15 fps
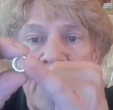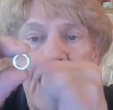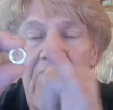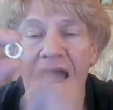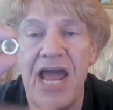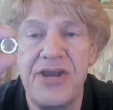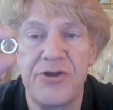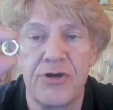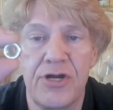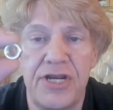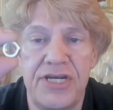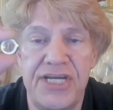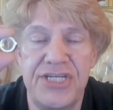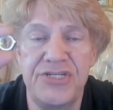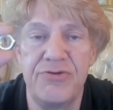and you're going to
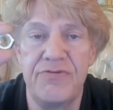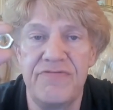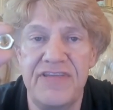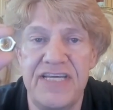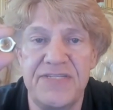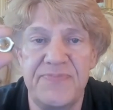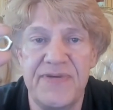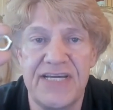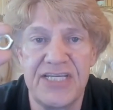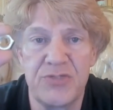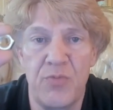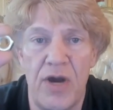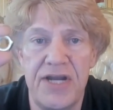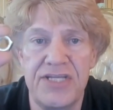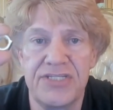need 2 of these because
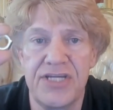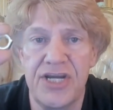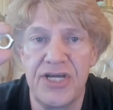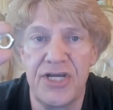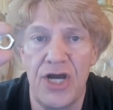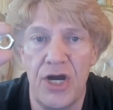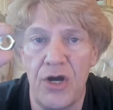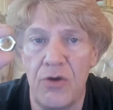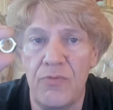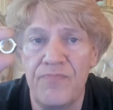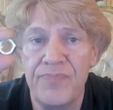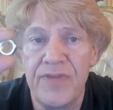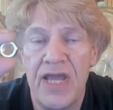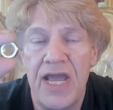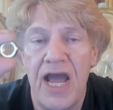one is going to go
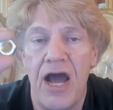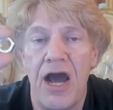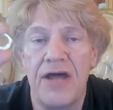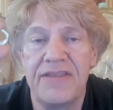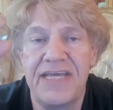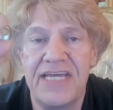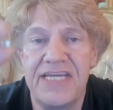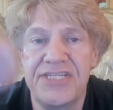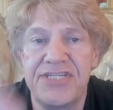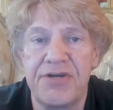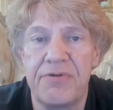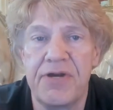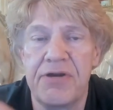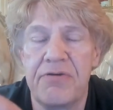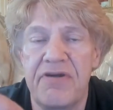on the
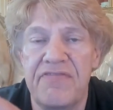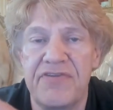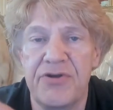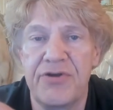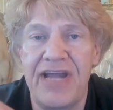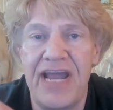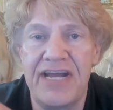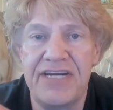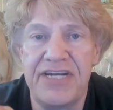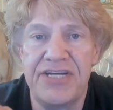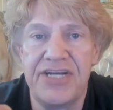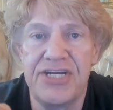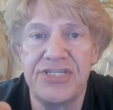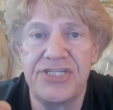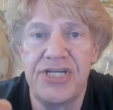interior of your candy
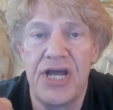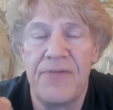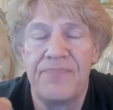dish